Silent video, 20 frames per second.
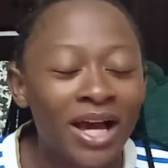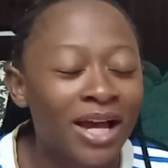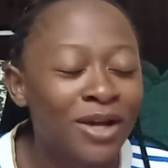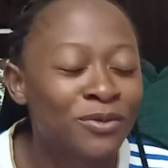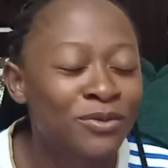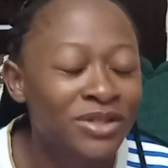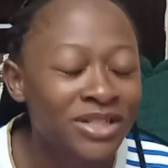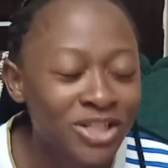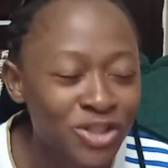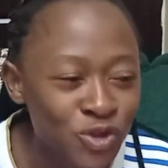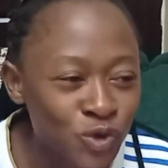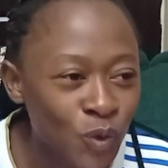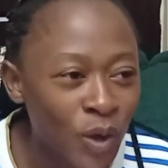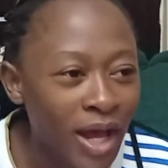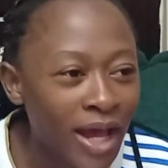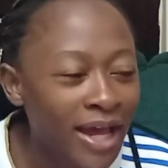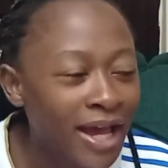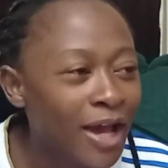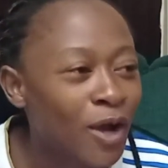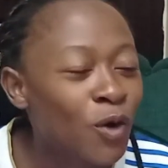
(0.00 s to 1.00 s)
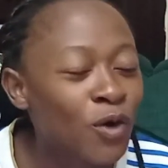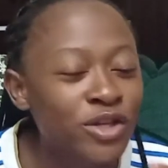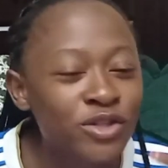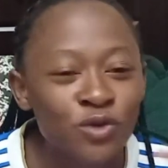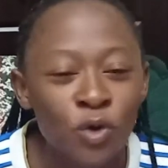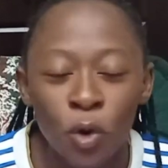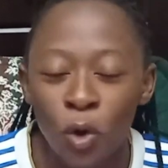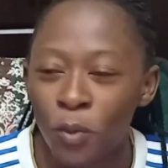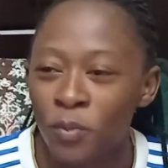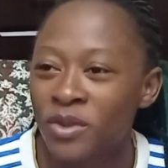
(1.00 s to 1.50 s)
I really try. I always
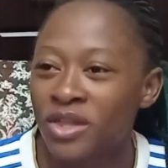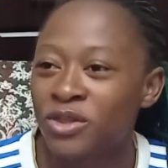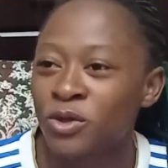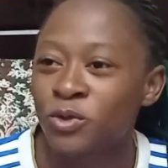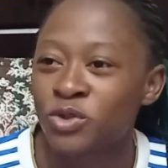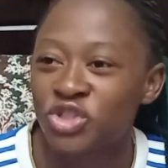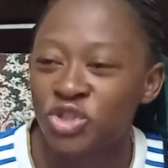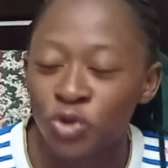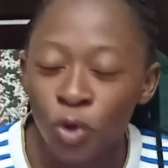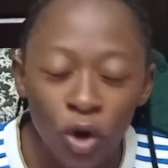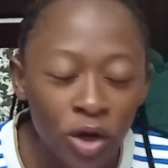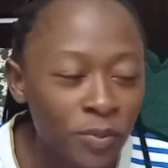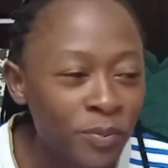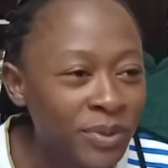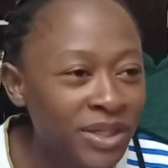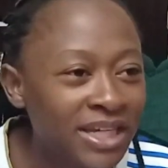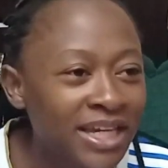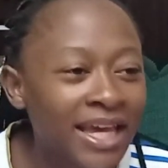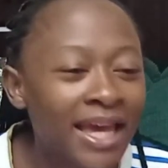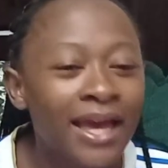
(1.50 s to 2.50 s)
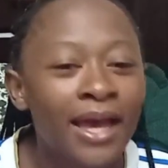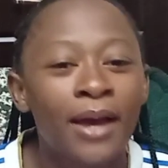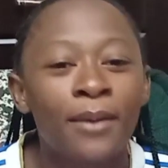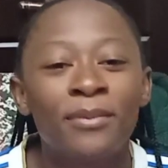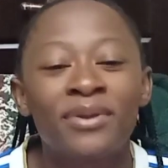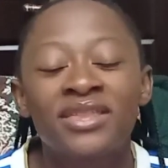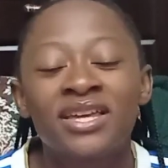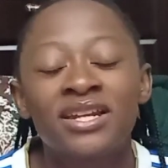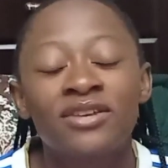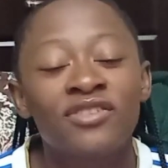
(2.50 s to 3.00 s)
hope that they will shock me,
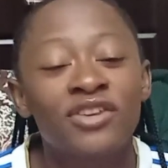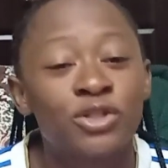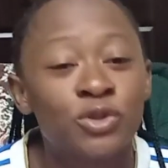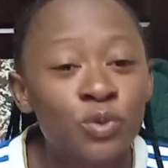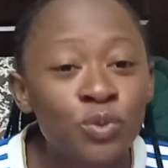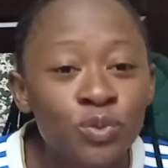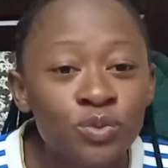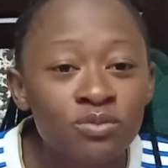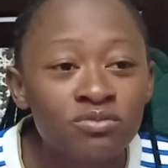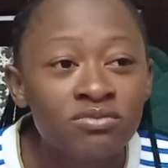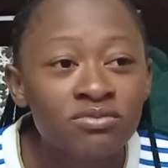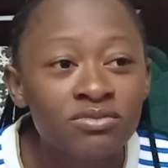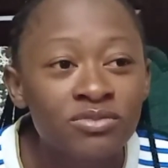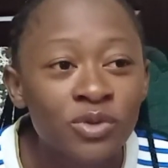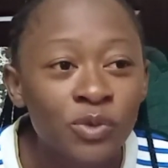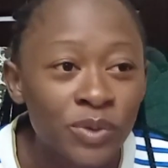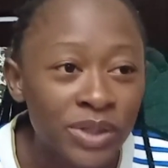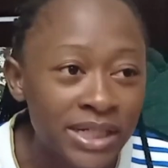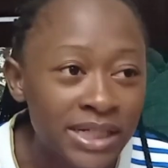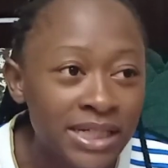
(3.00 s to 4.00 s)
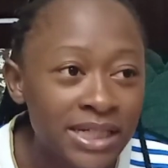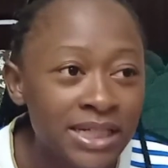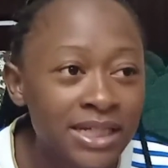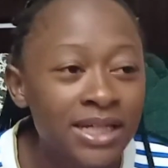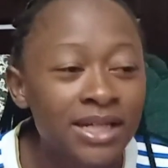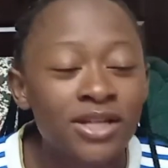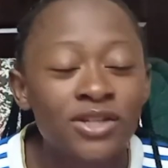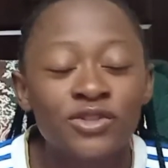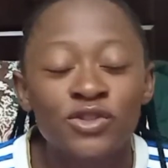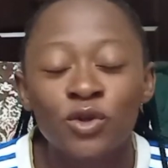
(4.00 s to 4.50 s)
but they never do,
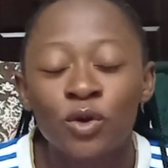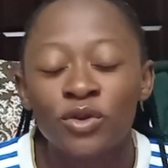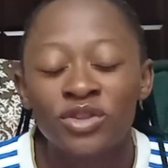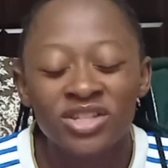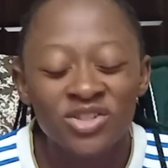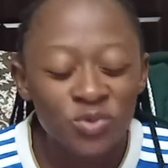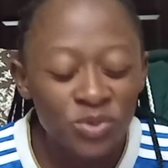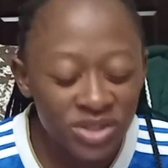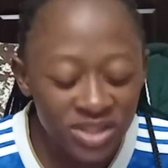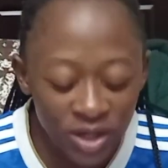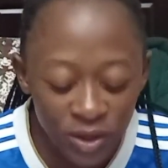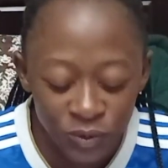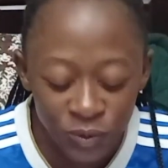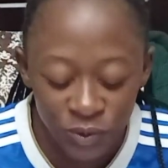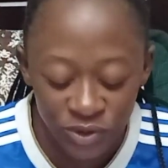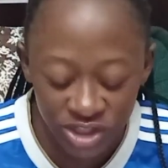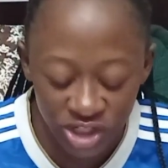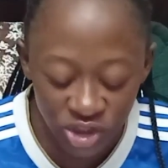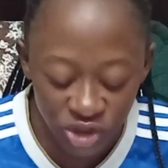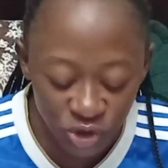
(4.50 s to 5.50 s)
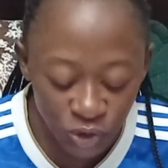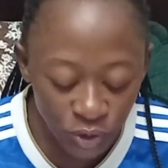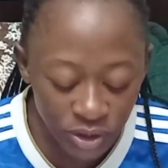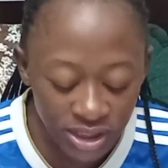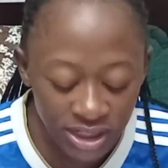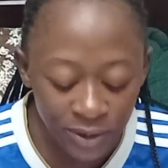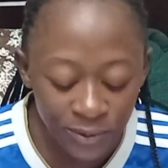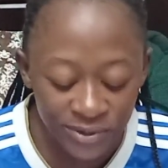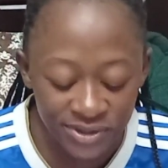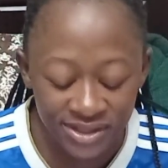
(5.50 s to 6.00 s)
really. So this result wasn't
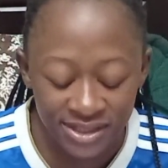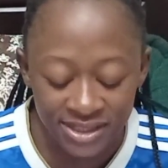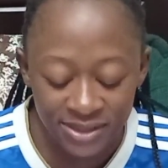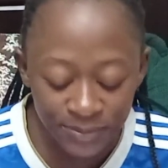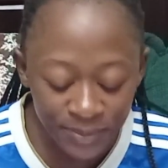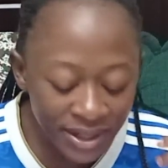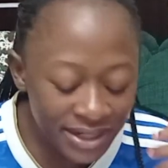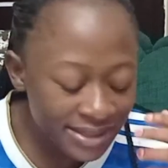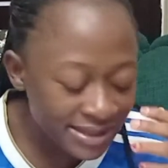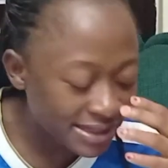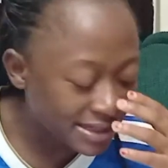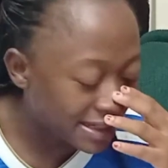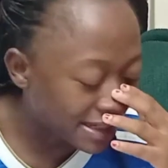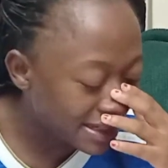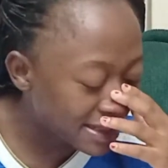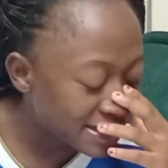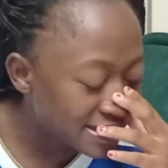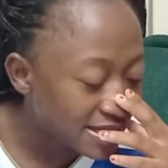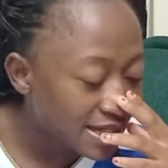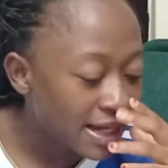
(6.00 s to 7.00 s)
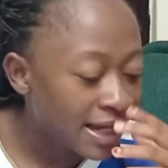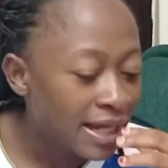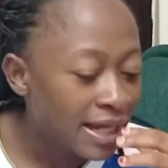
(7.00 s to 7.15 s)
shocking. I was expecting it.